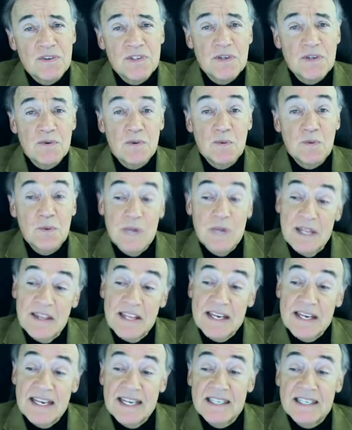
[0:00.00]

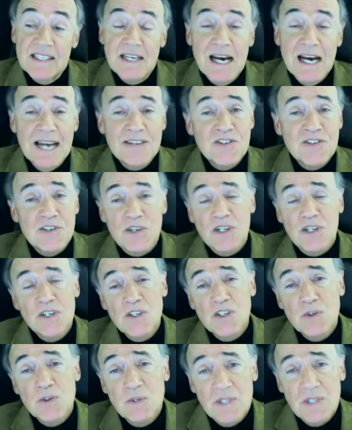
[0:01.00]
that in concert
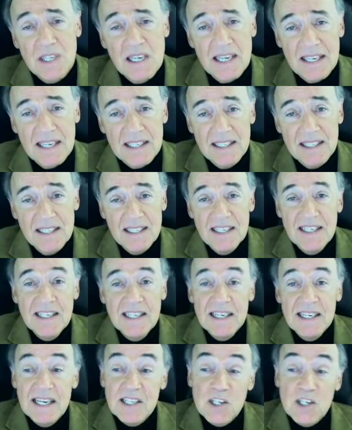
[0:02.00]
can do a lot.
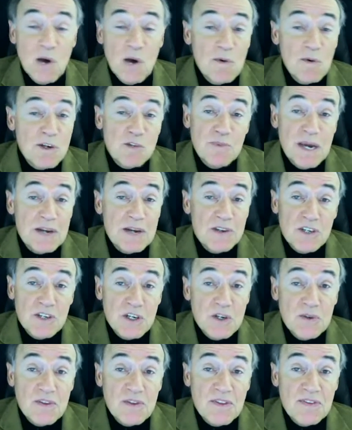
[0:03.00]
It's always better to
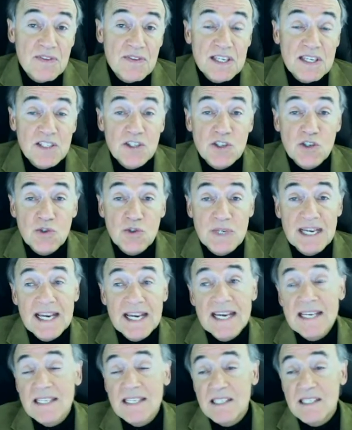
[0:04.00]
do the things that you
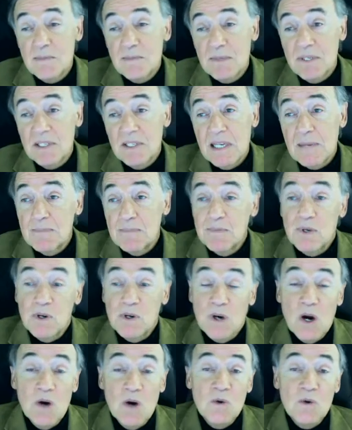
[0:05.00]
can to build up
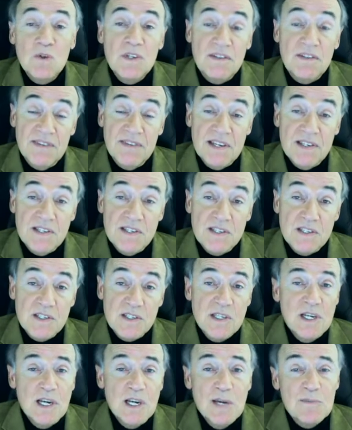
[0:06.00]
your own defenses.
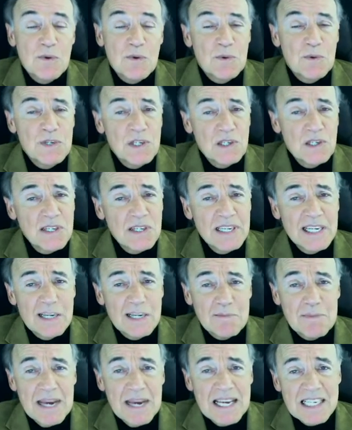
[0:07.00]
But when you're looking
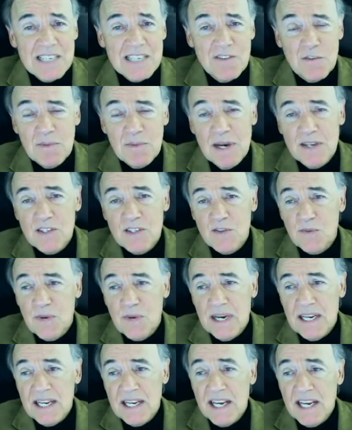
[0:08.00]
at massive amounts of
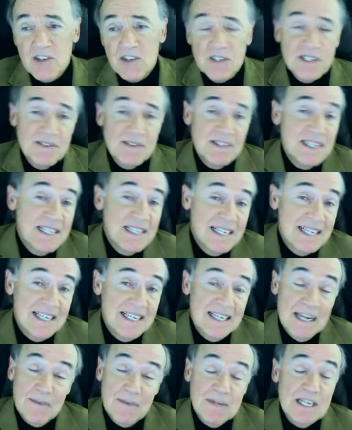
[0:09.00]
radiation,
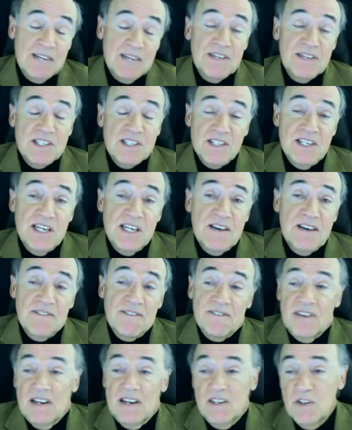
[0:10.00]
I mean, if it's
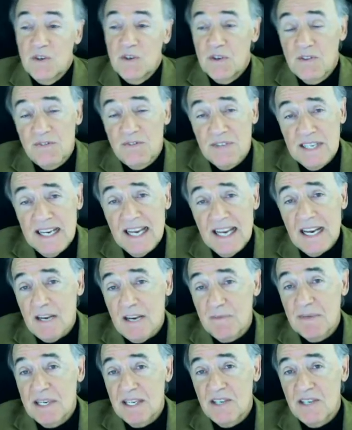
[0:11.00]
enough, you can forget
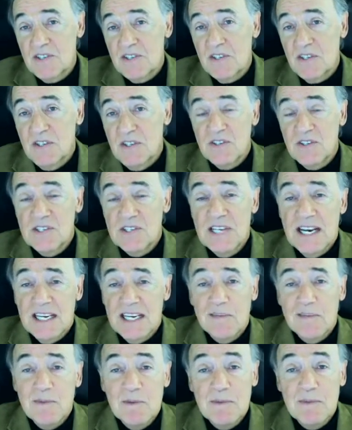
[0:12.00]
it because there's not
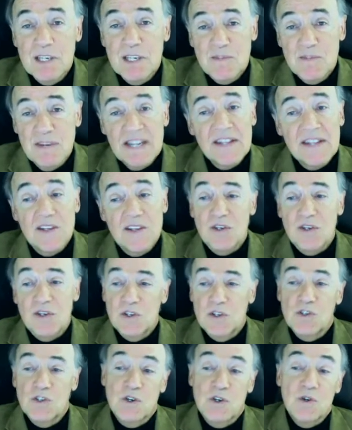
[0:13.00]
going to be much of anything you
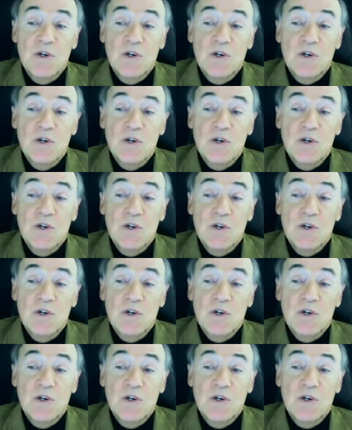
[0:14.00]
can do.